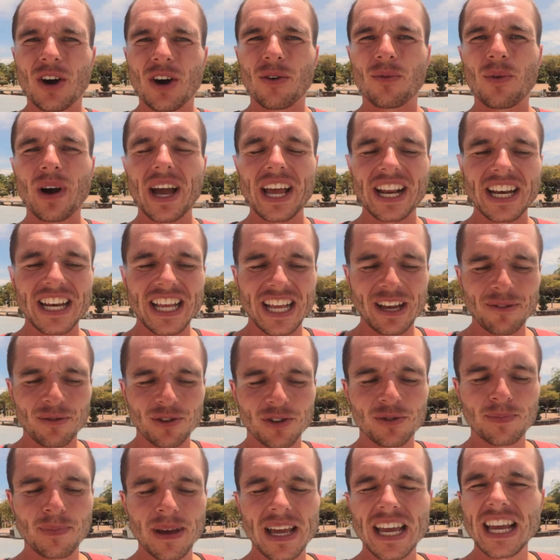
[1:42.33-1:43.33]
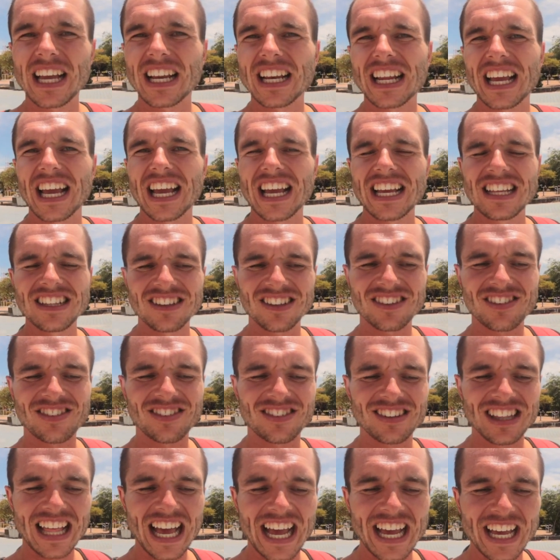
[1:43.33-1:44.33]
when it was being
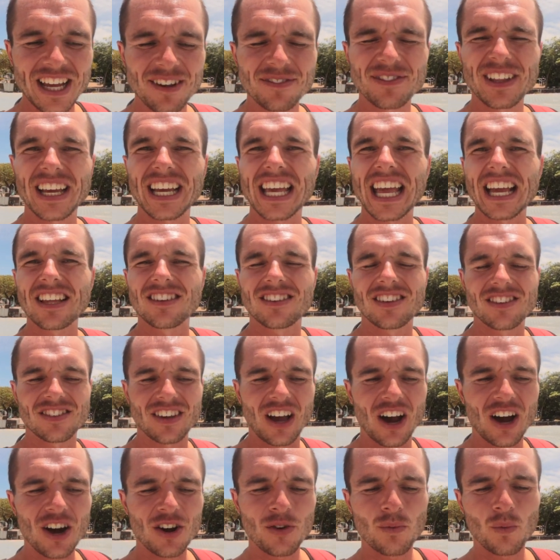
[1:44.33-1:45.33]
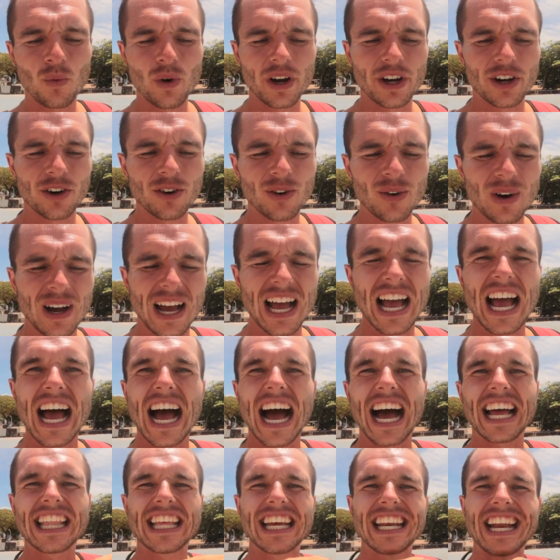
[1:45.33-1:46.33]
enslaved against its own will
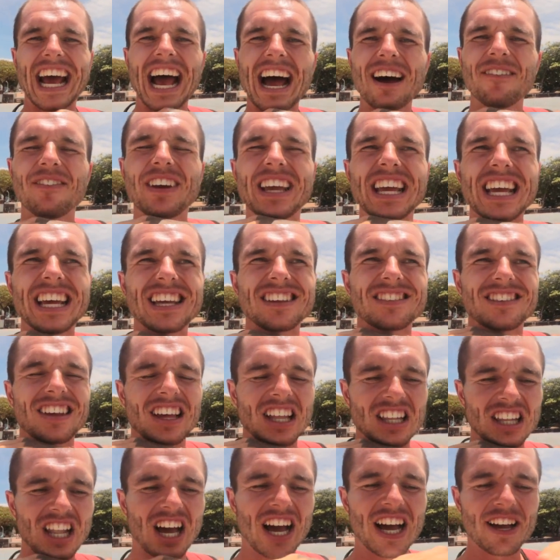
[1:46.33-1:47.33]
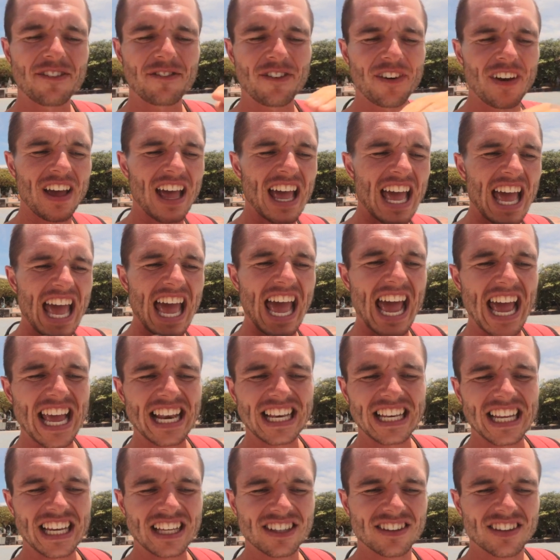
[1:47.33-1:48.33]
and then having its life
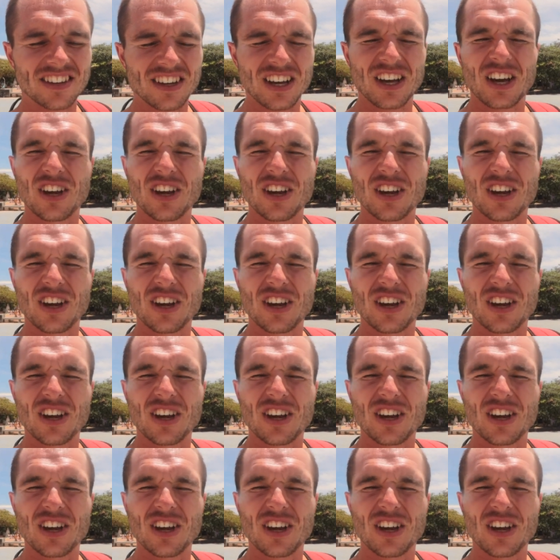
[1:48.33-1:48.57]
ended.